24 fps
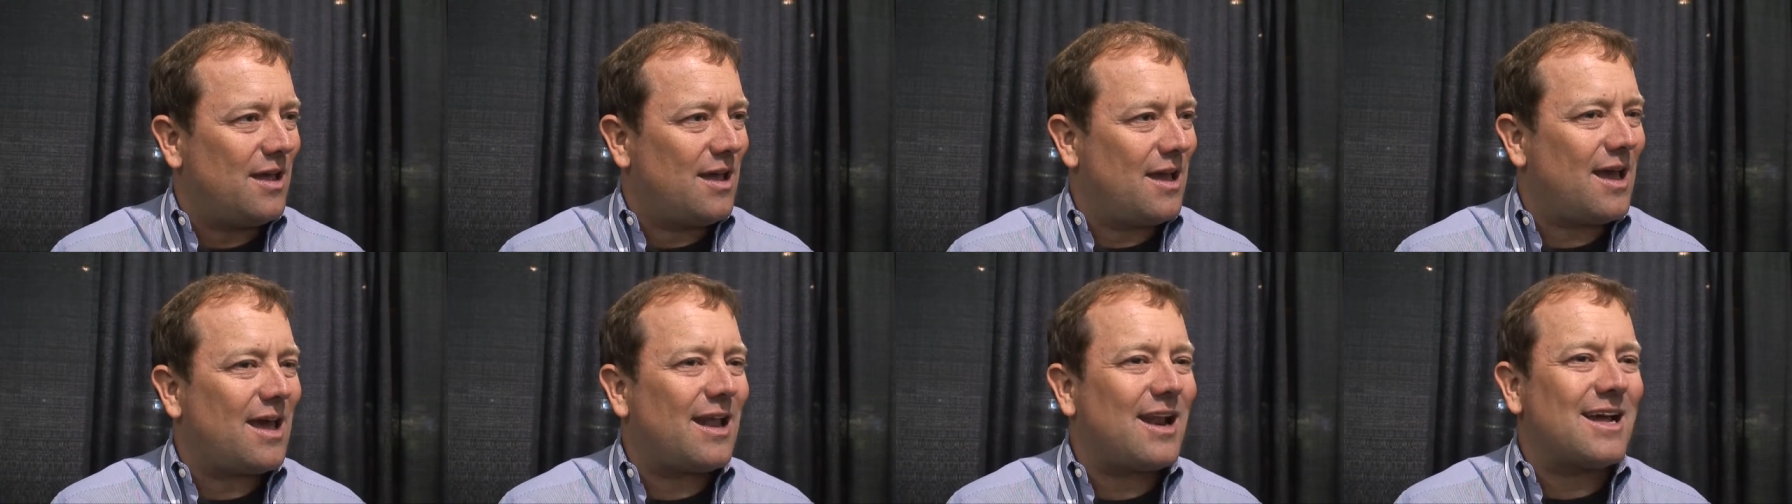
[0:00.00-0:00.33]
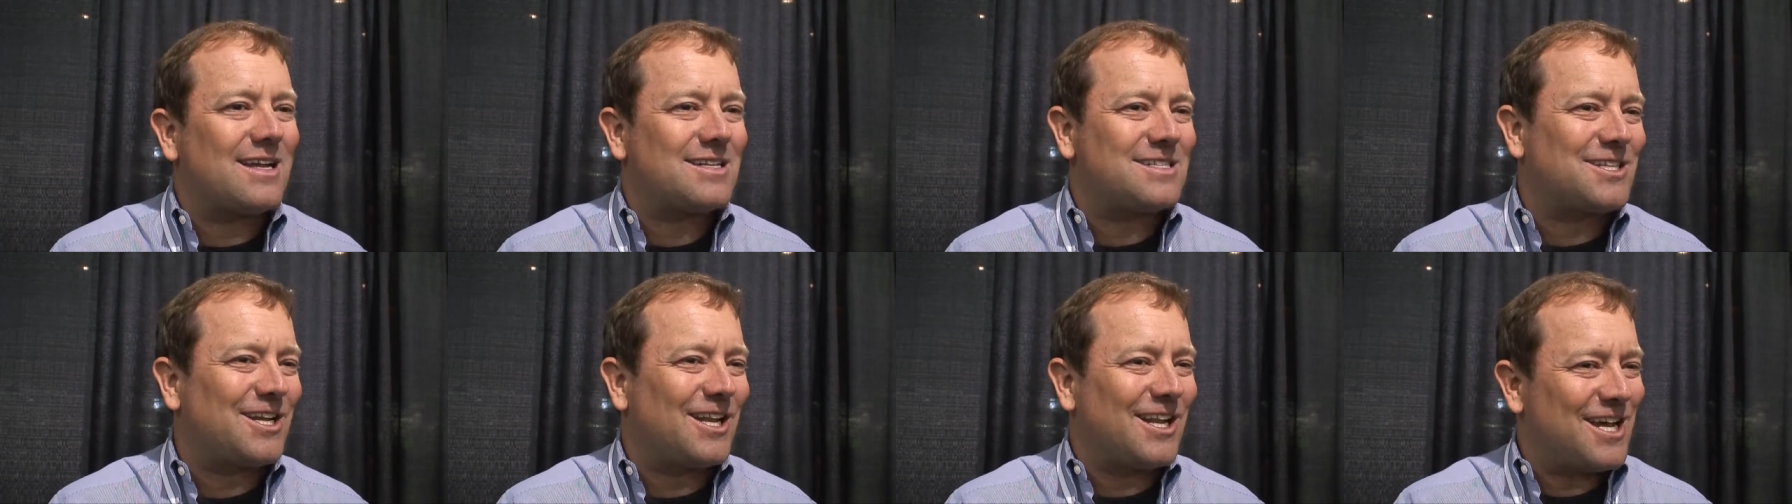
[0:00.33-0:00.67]
And I
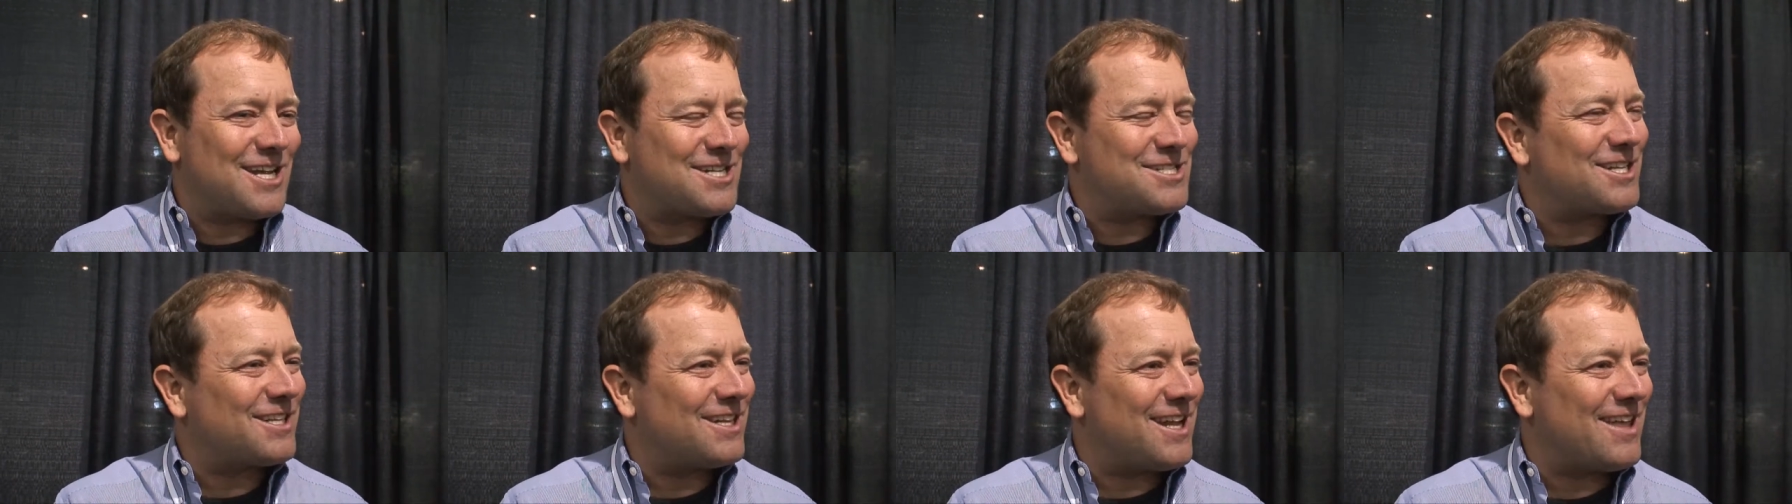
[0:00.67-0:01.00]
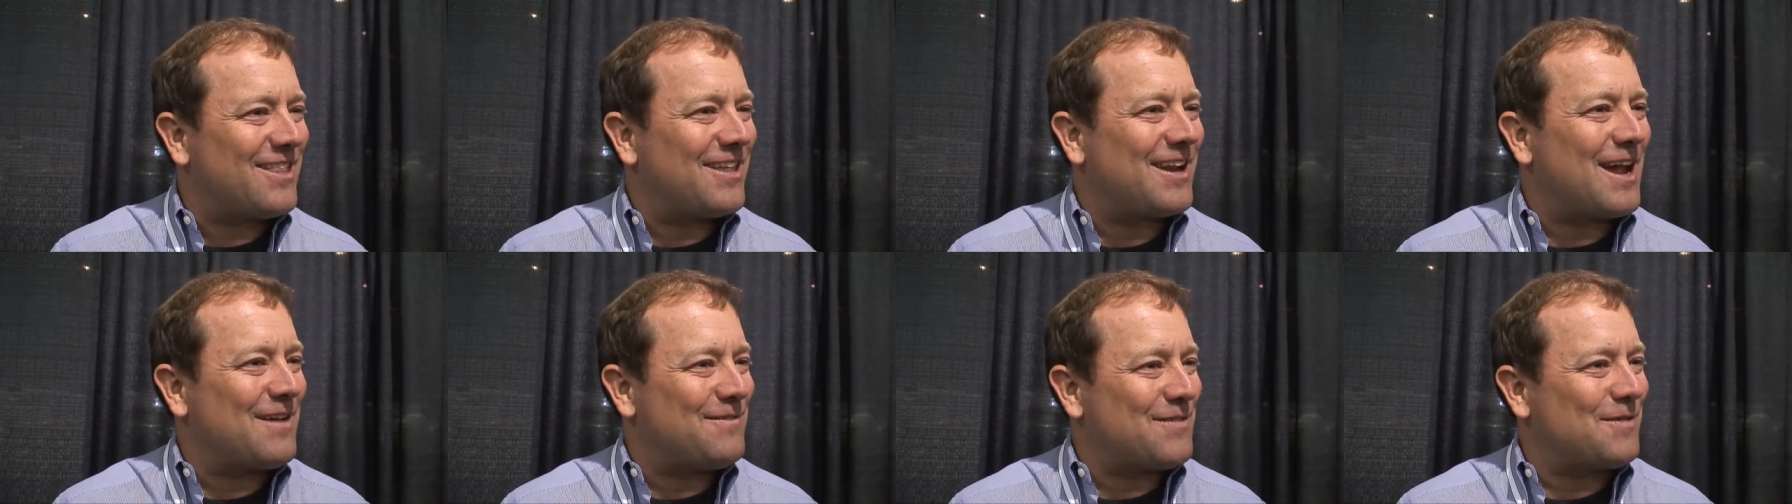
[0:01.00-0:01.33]
sell less today
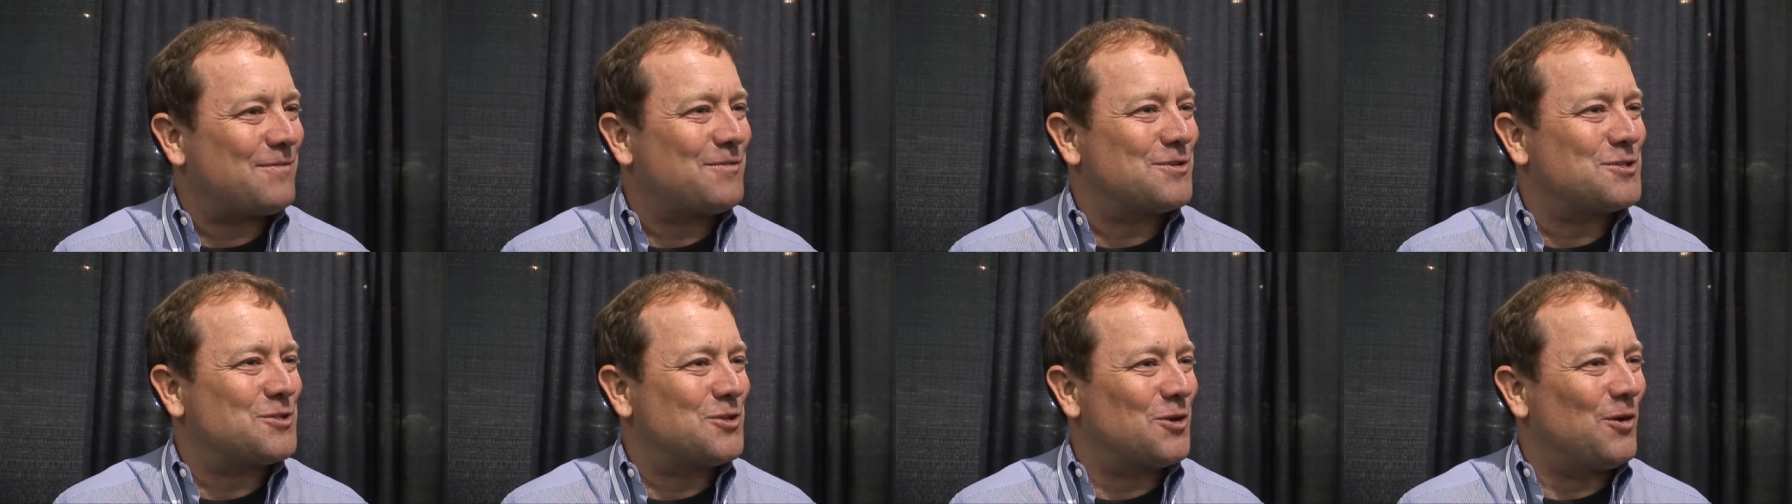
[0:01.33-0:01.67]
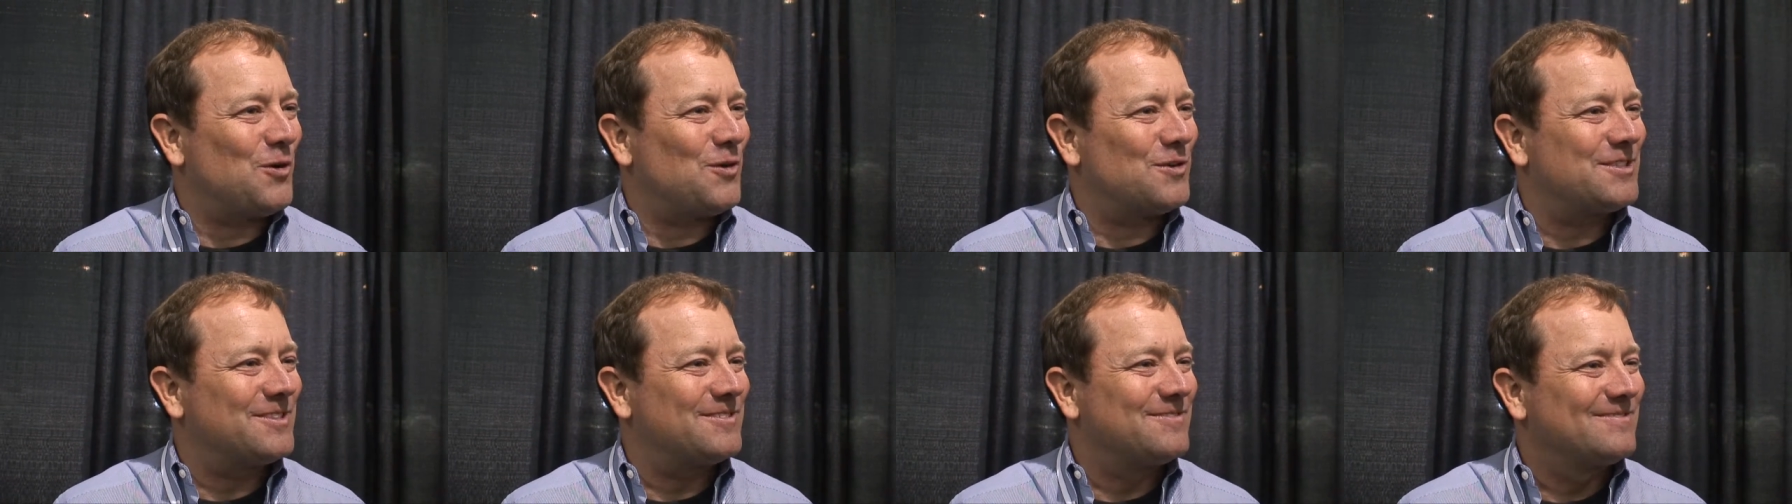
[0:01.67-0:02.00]
than I've ever
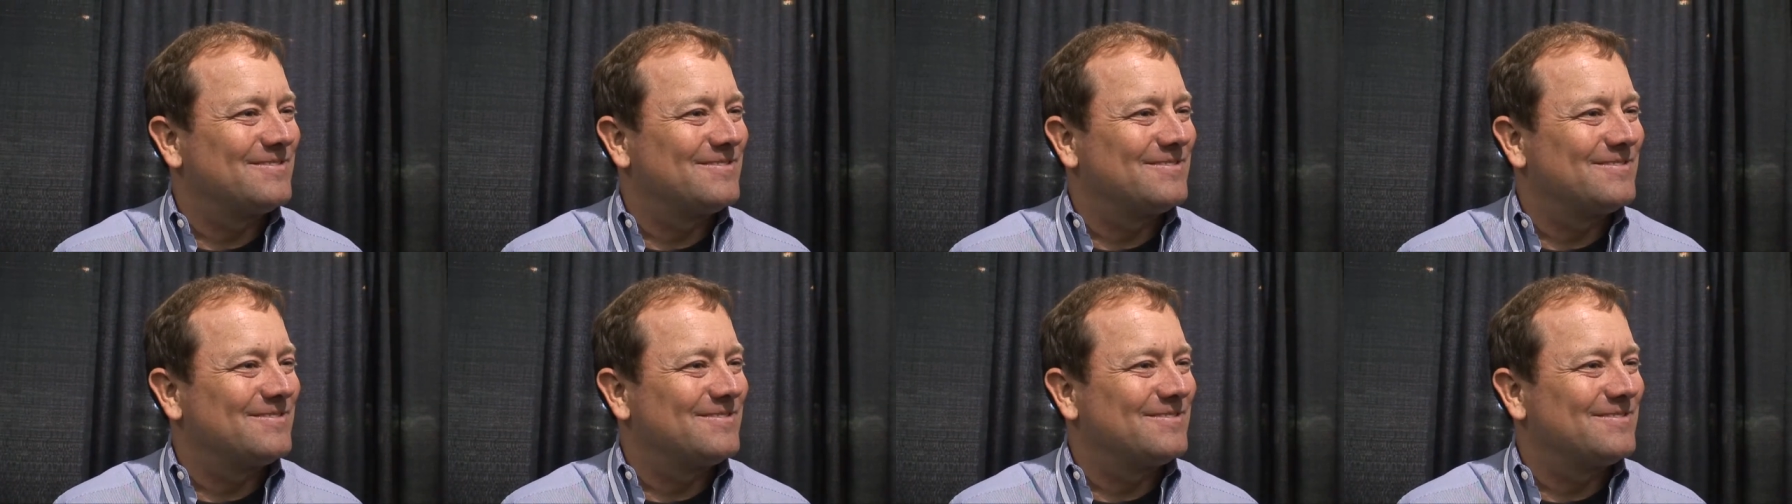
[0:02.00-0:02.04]
sold.